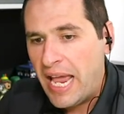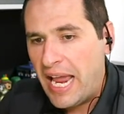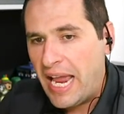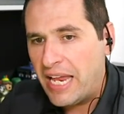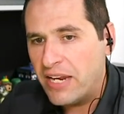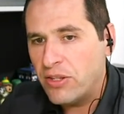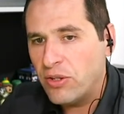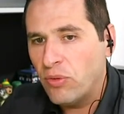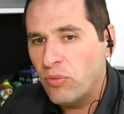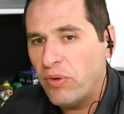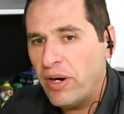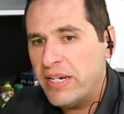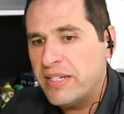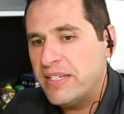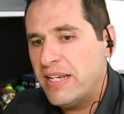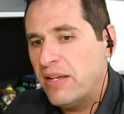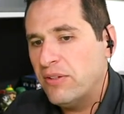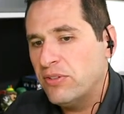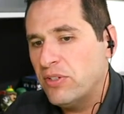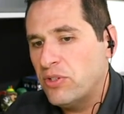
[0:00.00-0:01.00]
And the
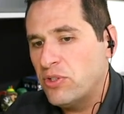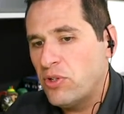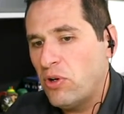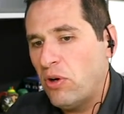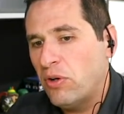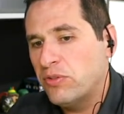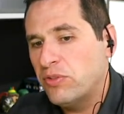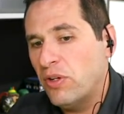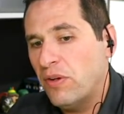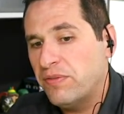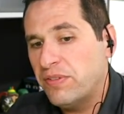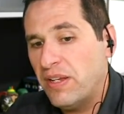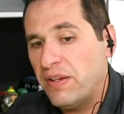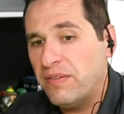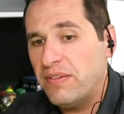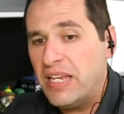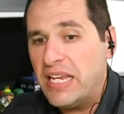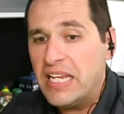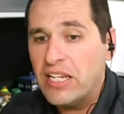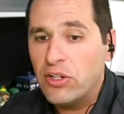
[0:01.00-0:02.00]
write-downs and charge-offs
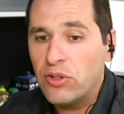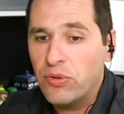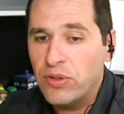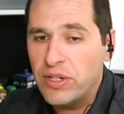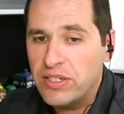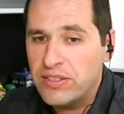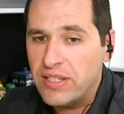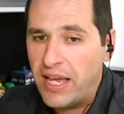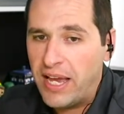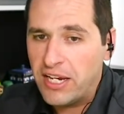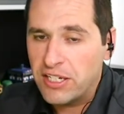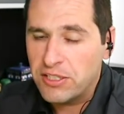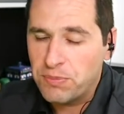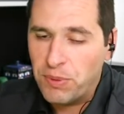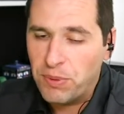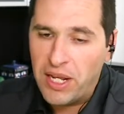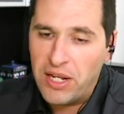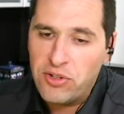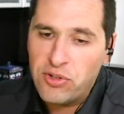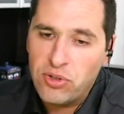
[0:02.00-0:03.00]
have increased
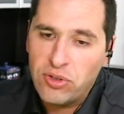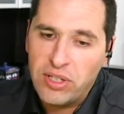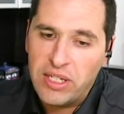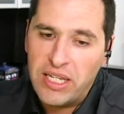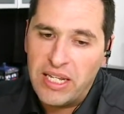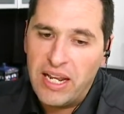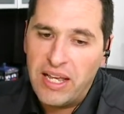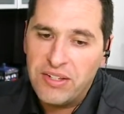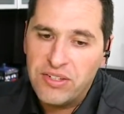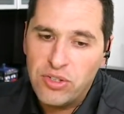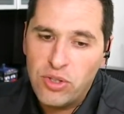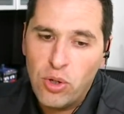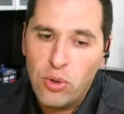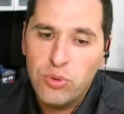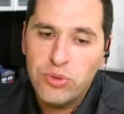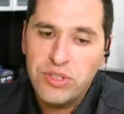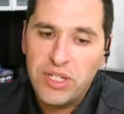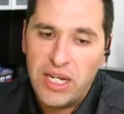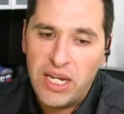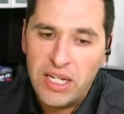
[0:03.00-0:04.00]
exponentially. And as
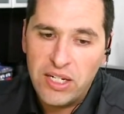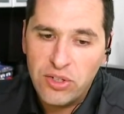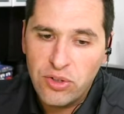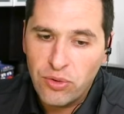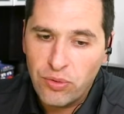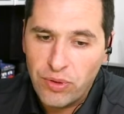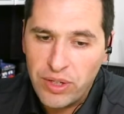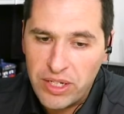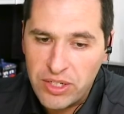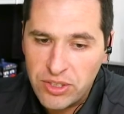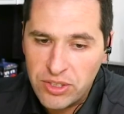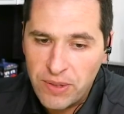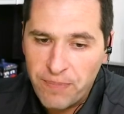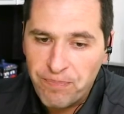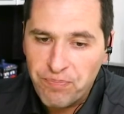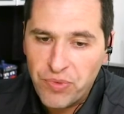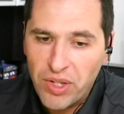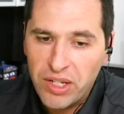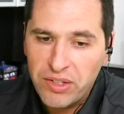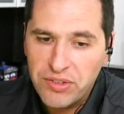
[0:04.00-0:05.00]
those increase,
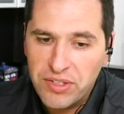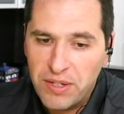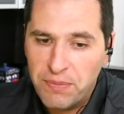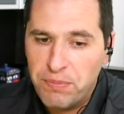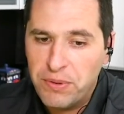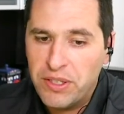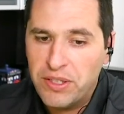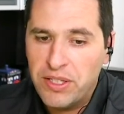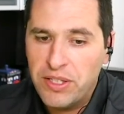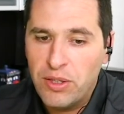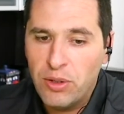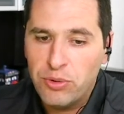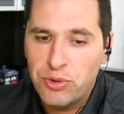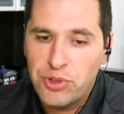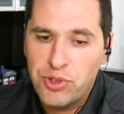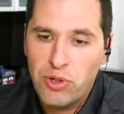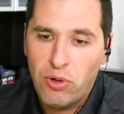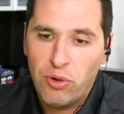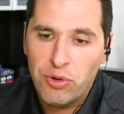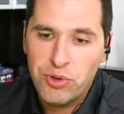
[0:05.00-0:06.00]
typically those
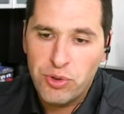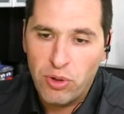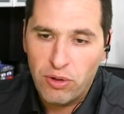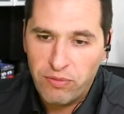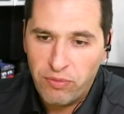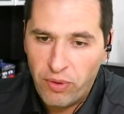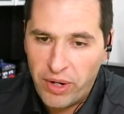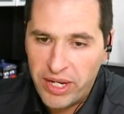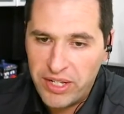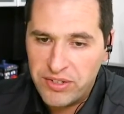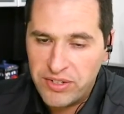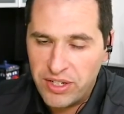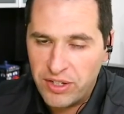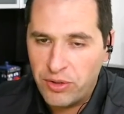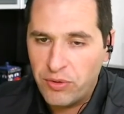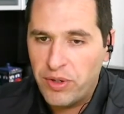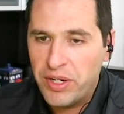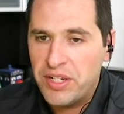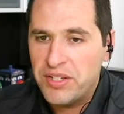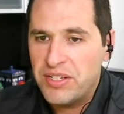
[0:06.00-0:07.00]
charge-off rates
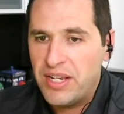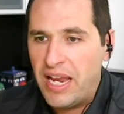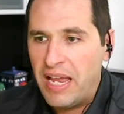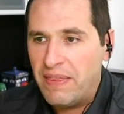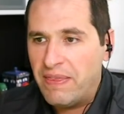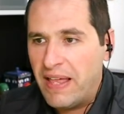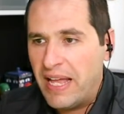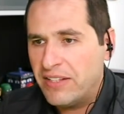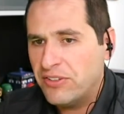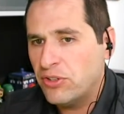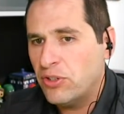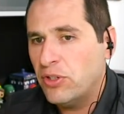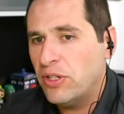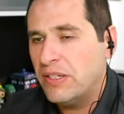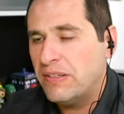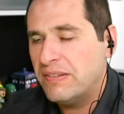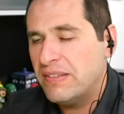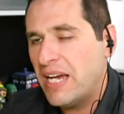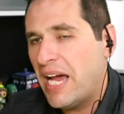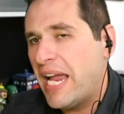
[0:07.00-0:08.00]
increase, and that's going
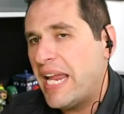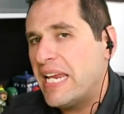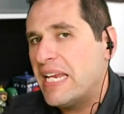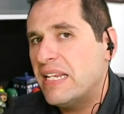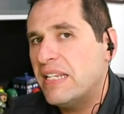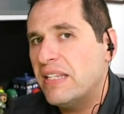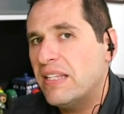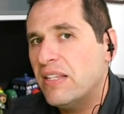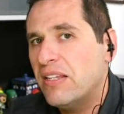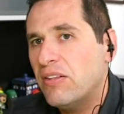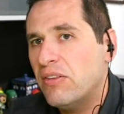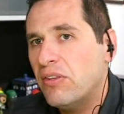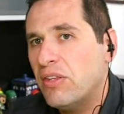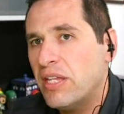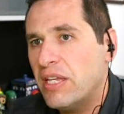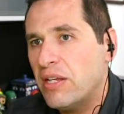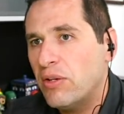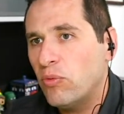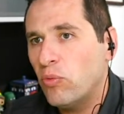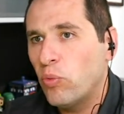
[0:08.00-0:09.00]
to tighten
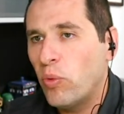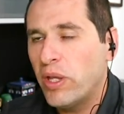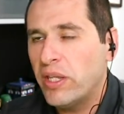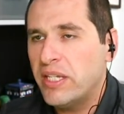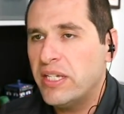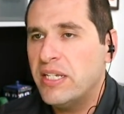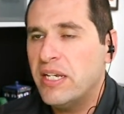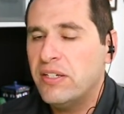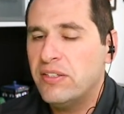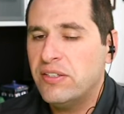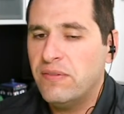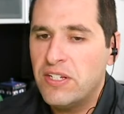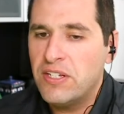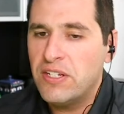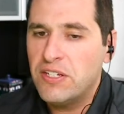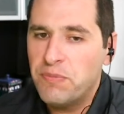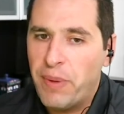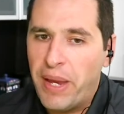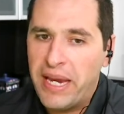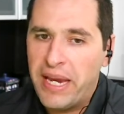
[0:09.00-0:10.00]
the willingness of
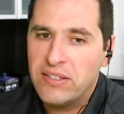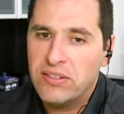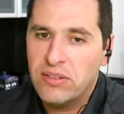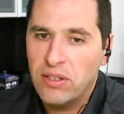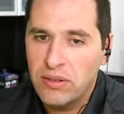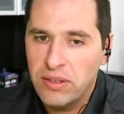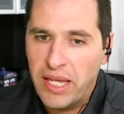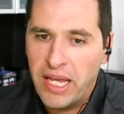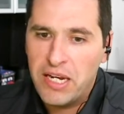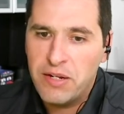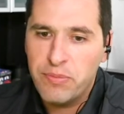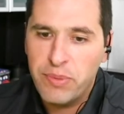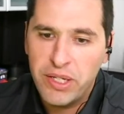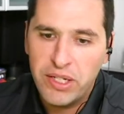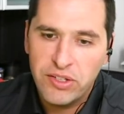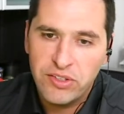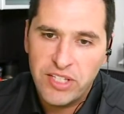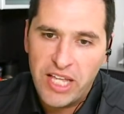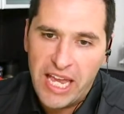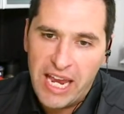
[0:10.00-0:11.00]
these banks to lend,
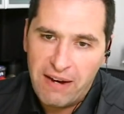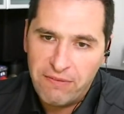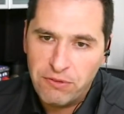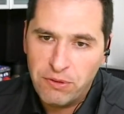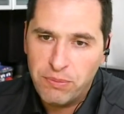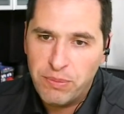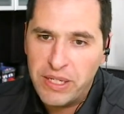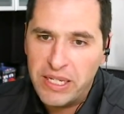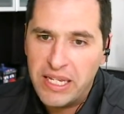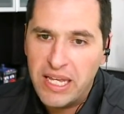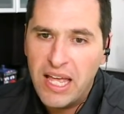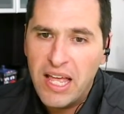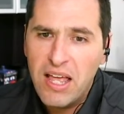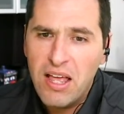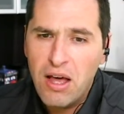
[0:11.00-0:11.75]
because they have to be